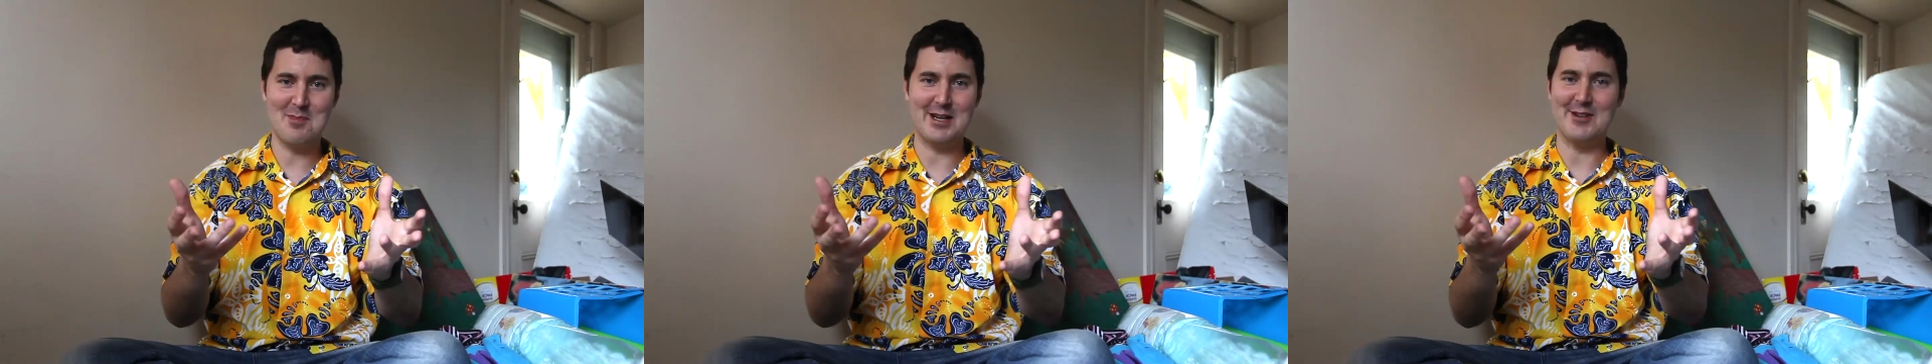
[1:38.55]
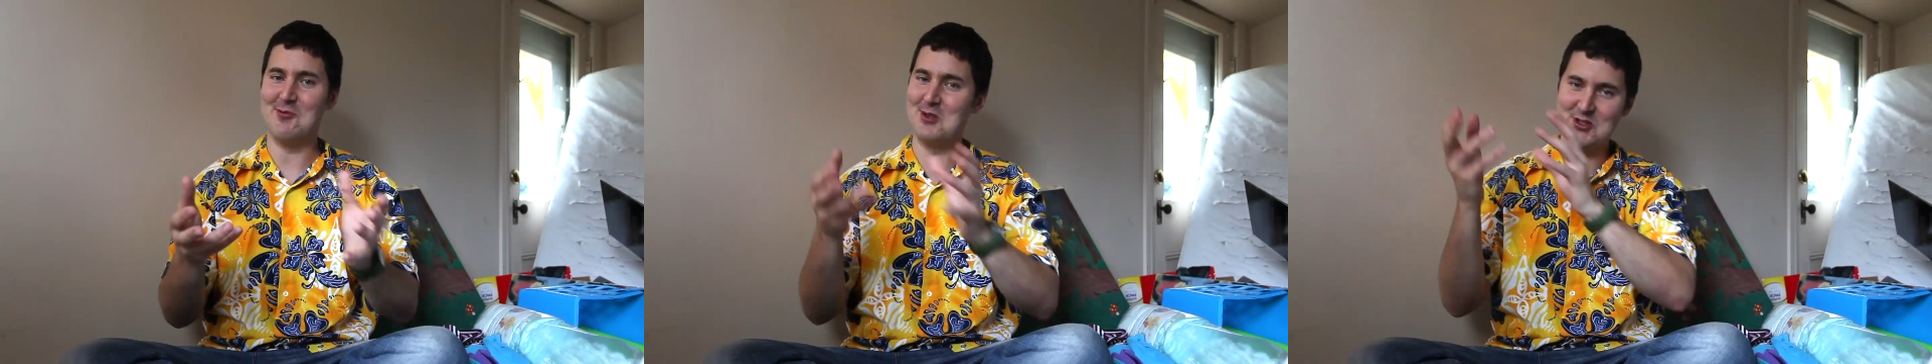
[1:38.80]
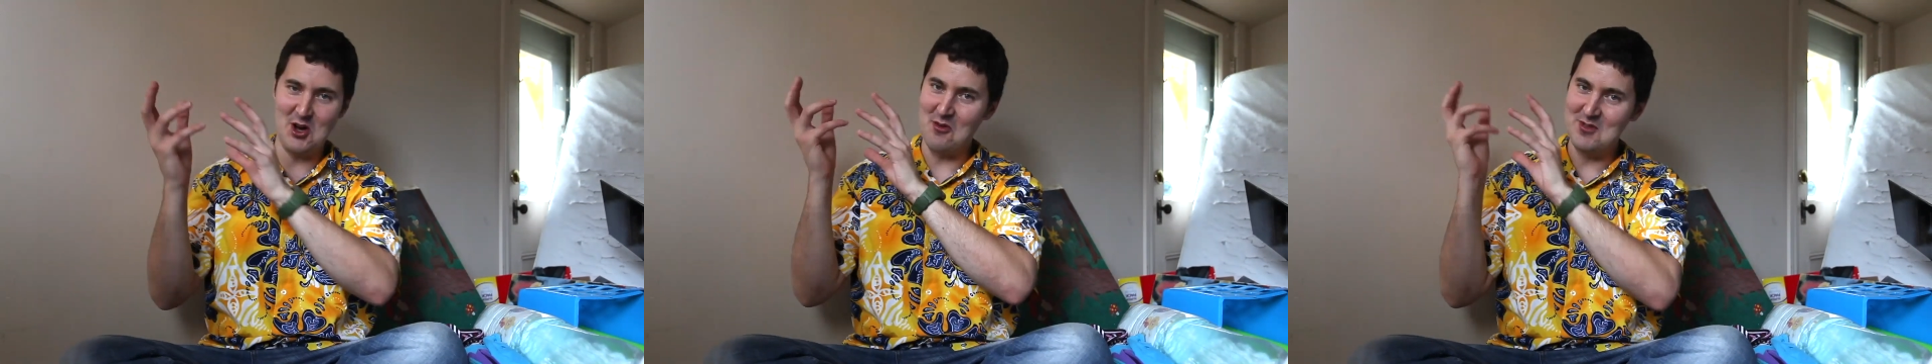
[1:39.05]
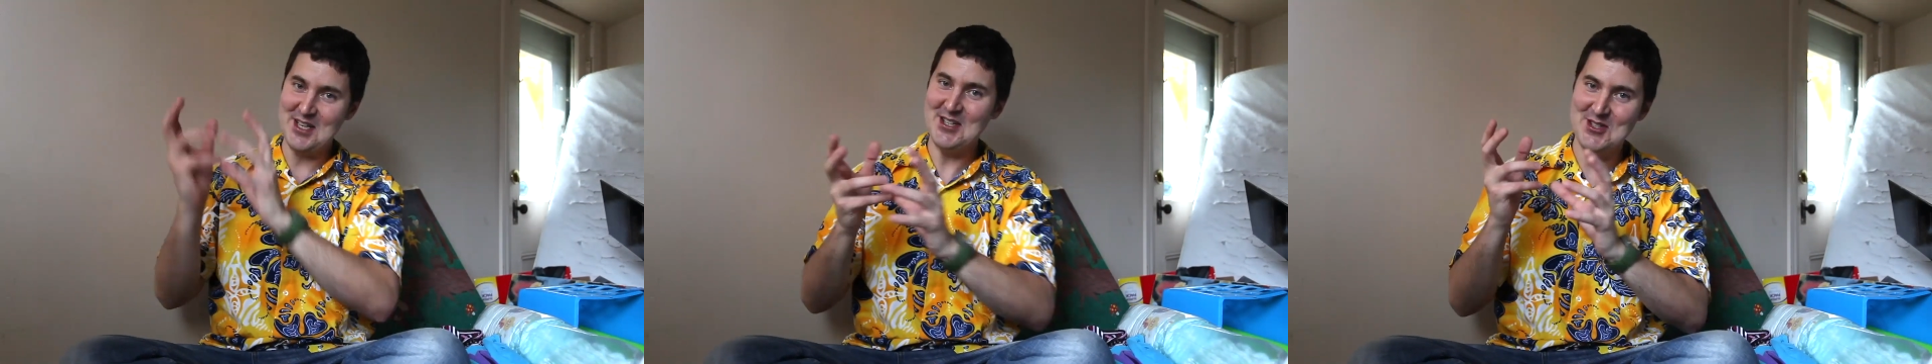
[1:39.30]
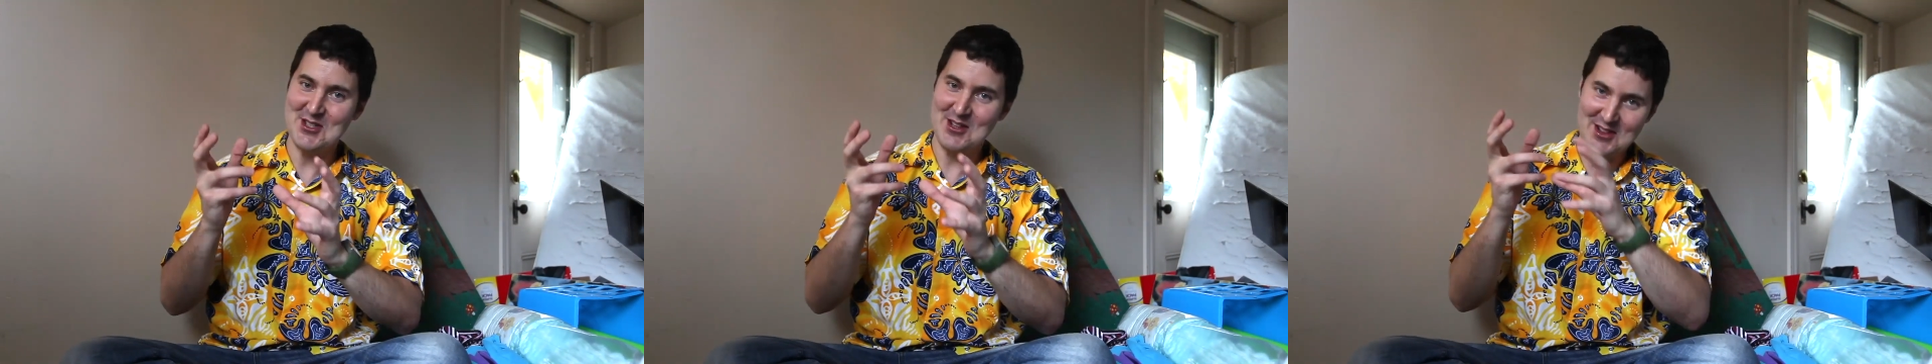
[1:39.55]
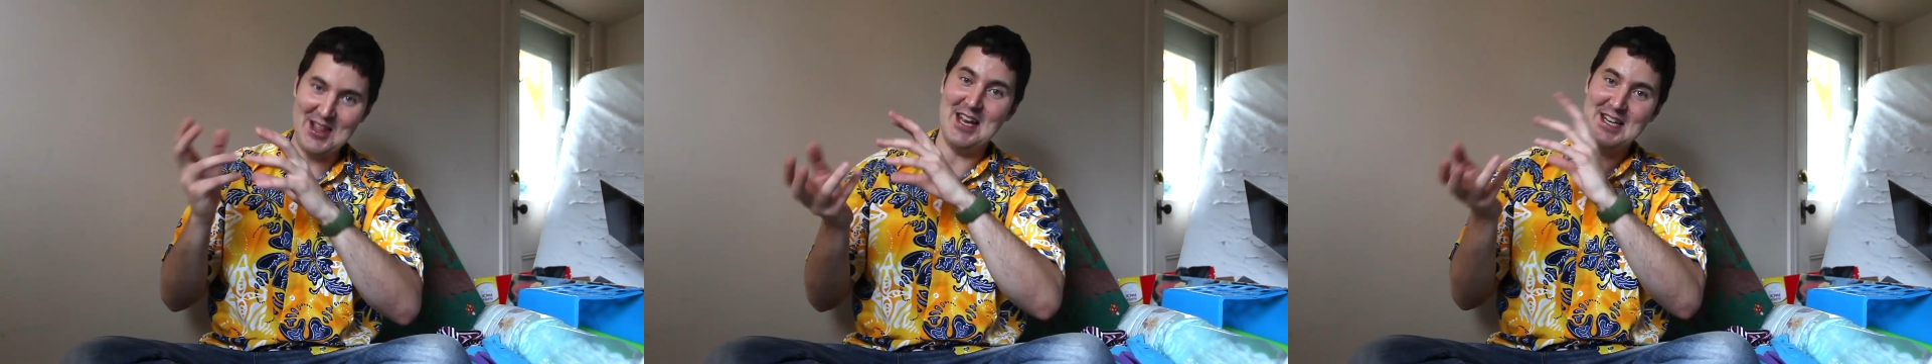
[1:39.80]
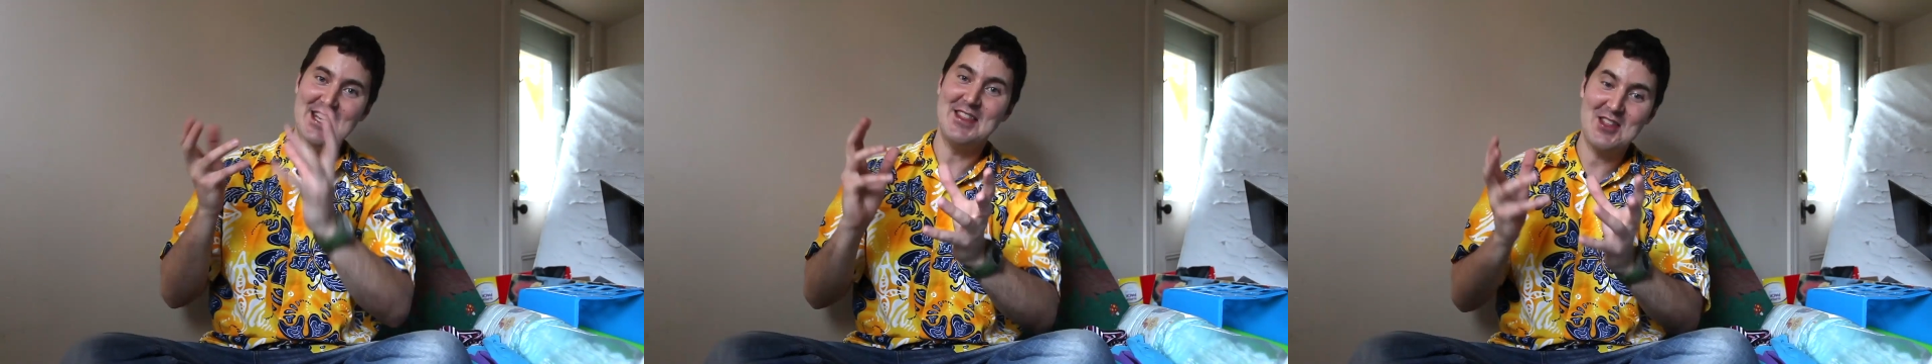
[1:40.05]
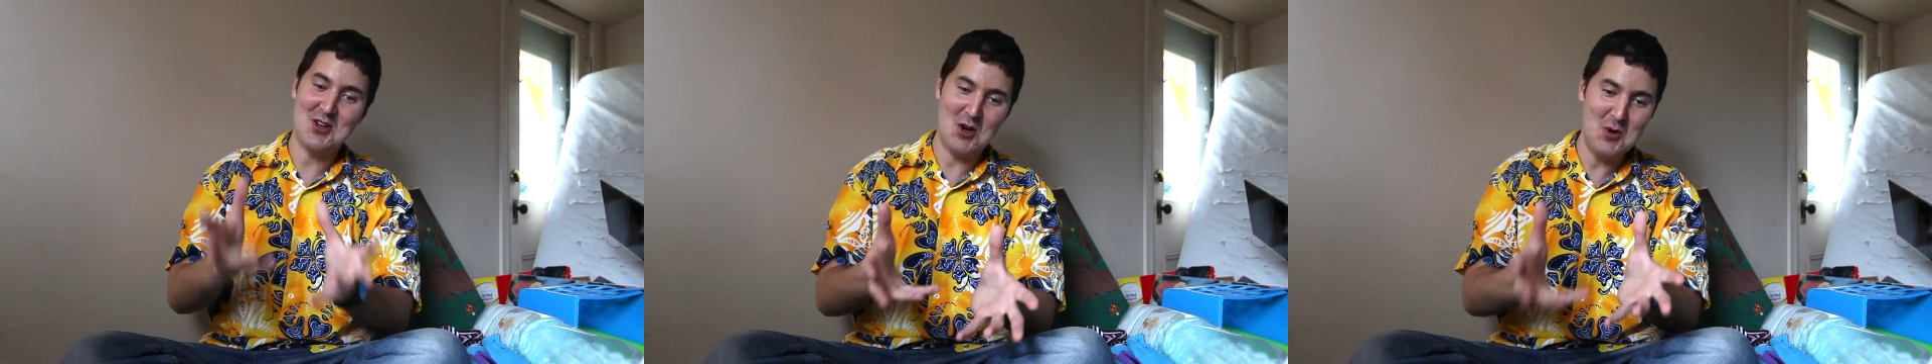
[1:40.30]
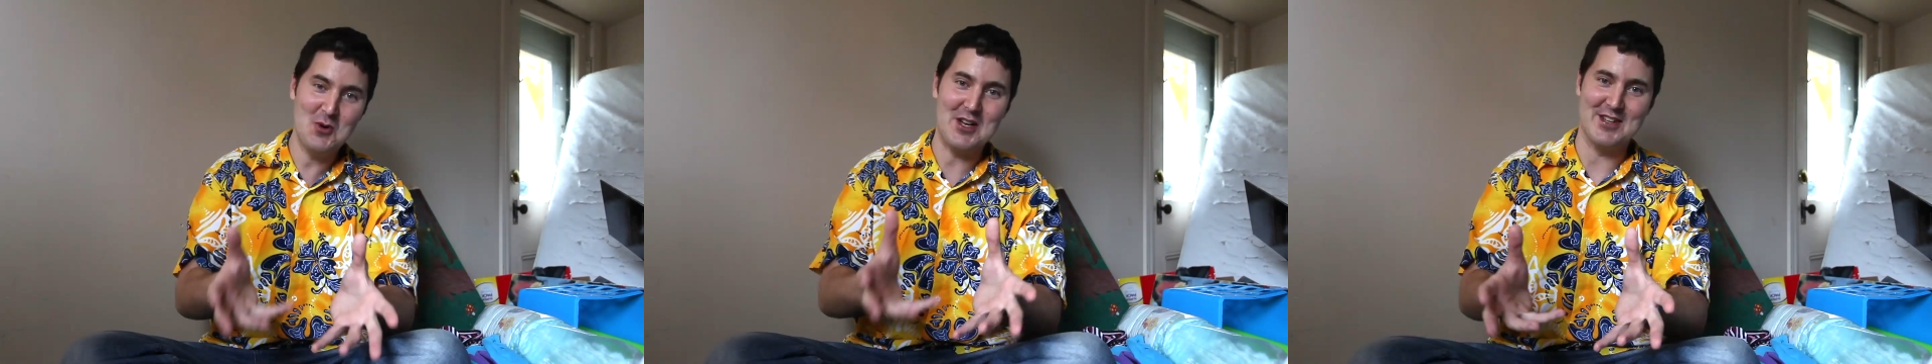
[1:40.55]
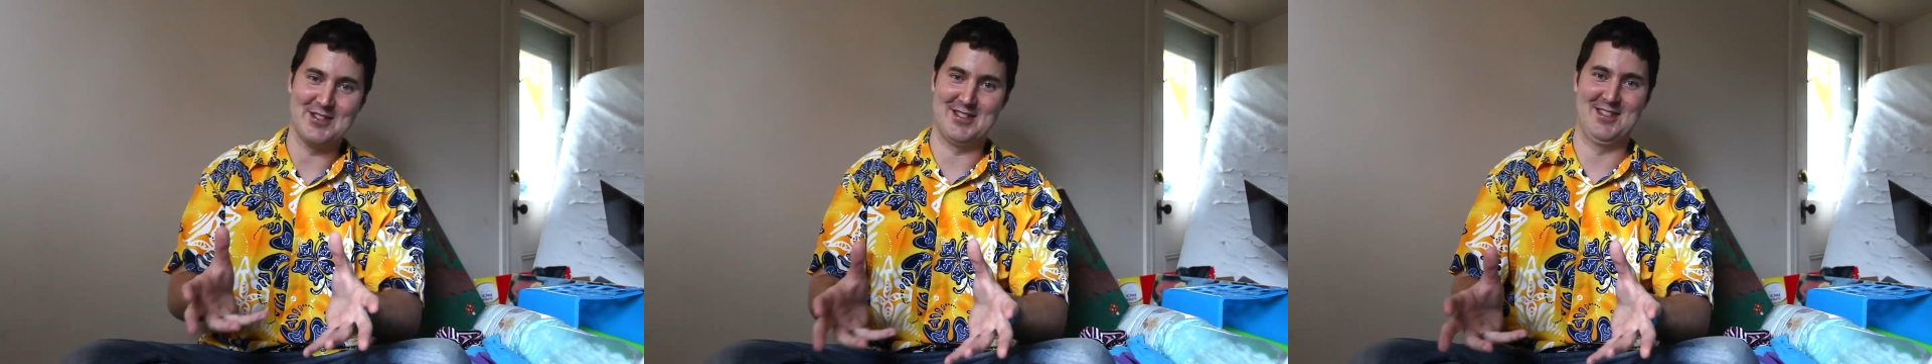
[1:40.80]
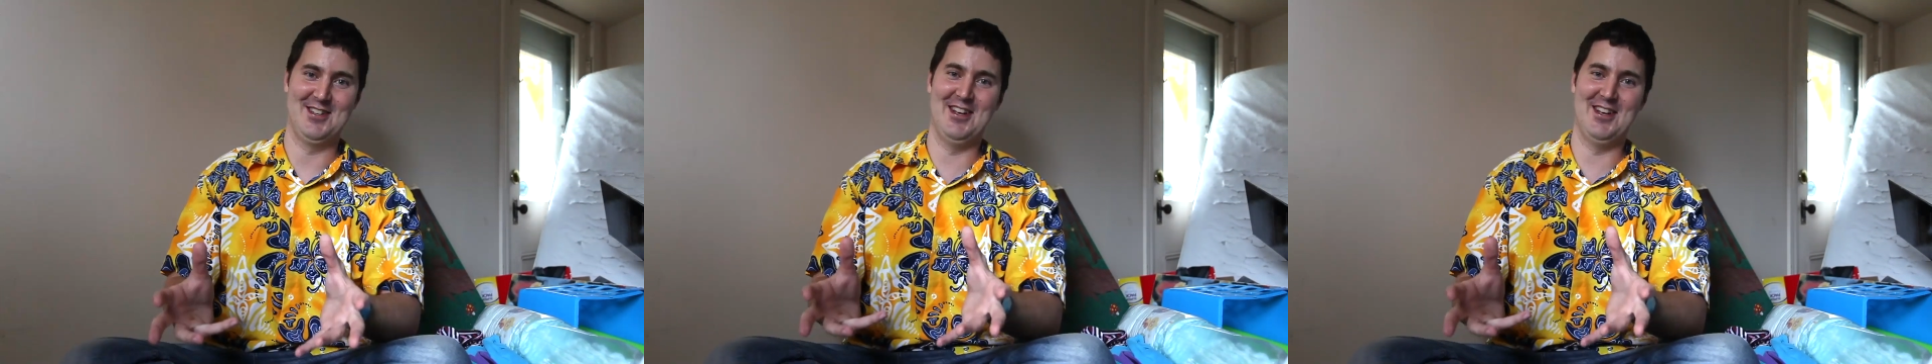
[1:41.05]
but Resolve needs, they need the CUDAs.